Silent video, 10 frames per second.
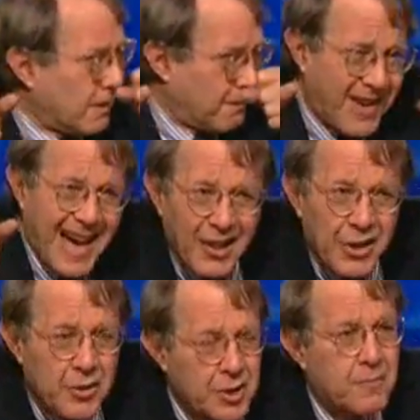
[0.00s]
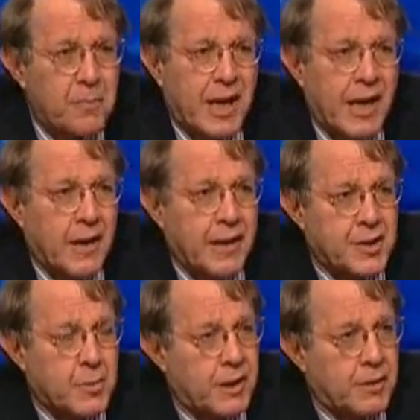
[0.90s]
values of
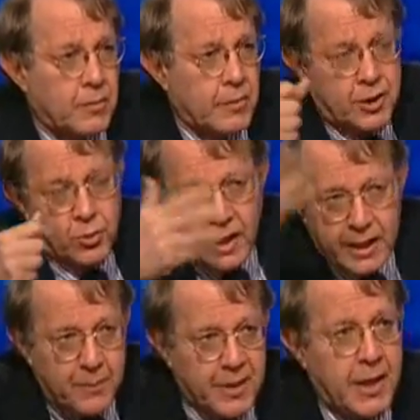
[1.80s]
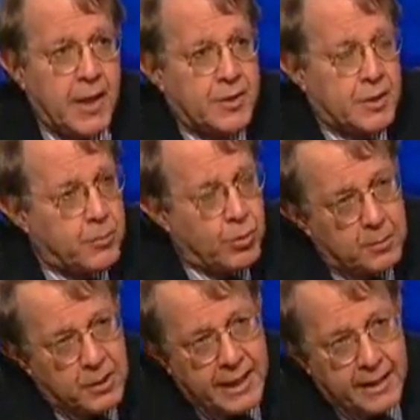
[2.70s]
parents, whether rich white parents or
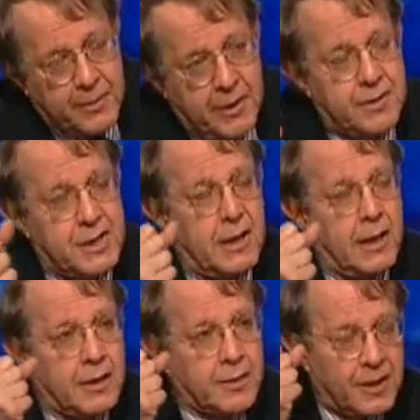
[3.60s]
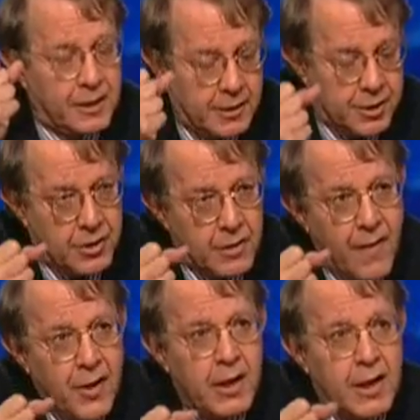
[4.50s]
poor Black parents. The ultimate issue
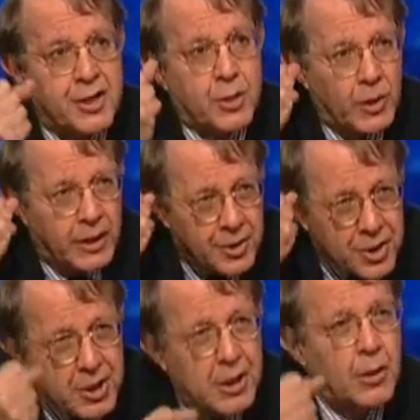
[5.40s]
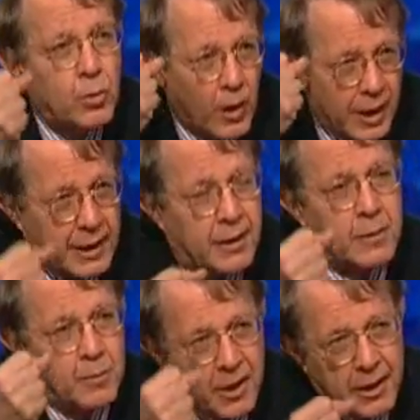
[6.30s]
is that we are still running
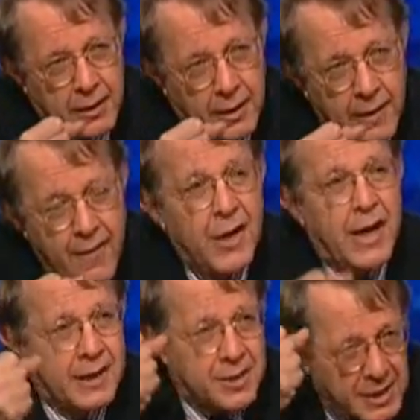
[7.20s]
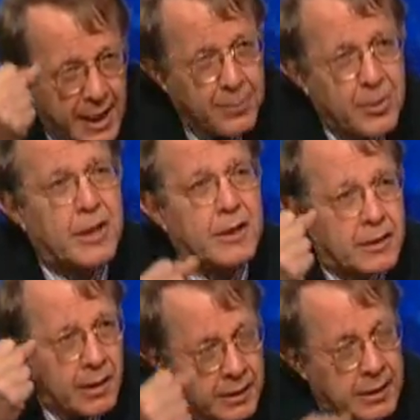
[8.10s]
in America a separate
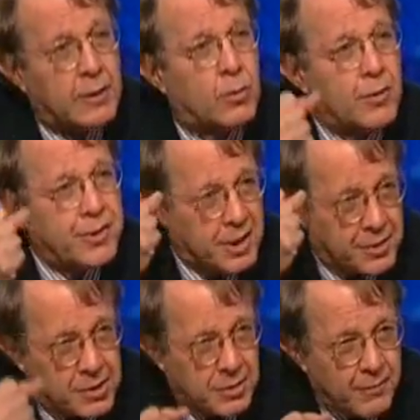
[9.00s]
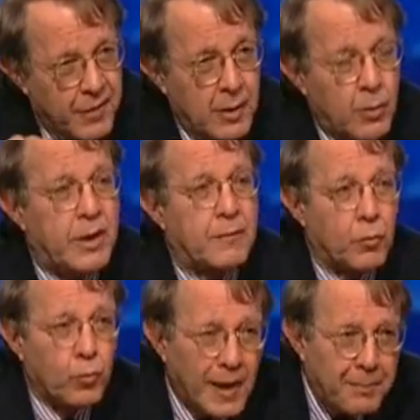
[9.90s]
and unequal system. We have
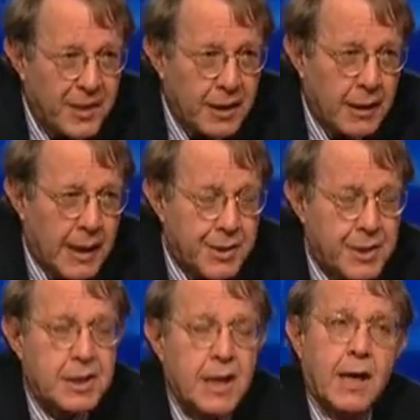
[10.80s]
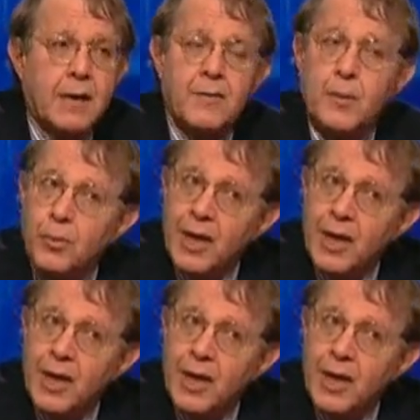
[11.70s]
ripped the guts out of the